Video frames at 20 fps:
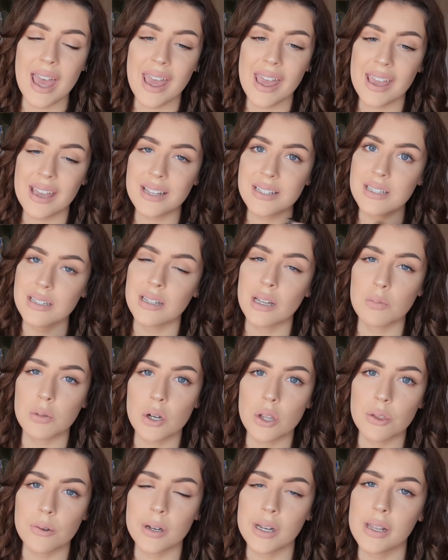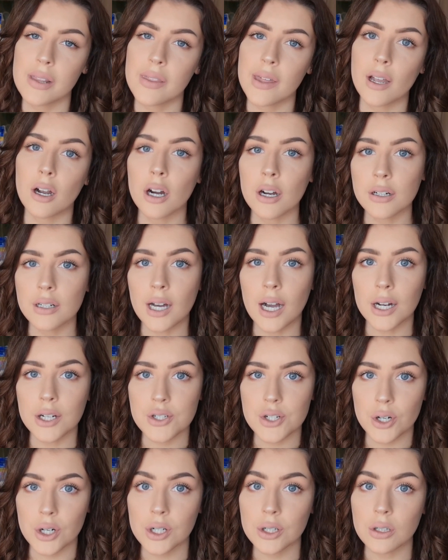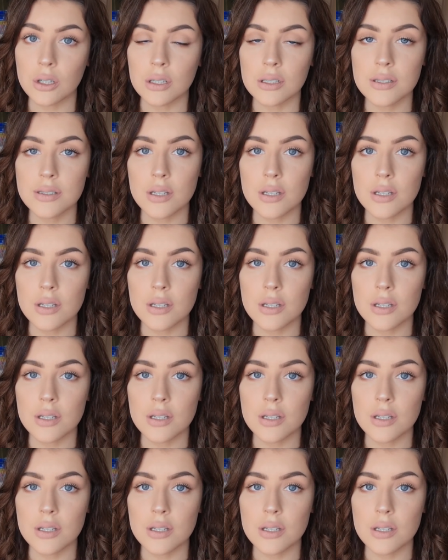and number 3, they are nocturnal.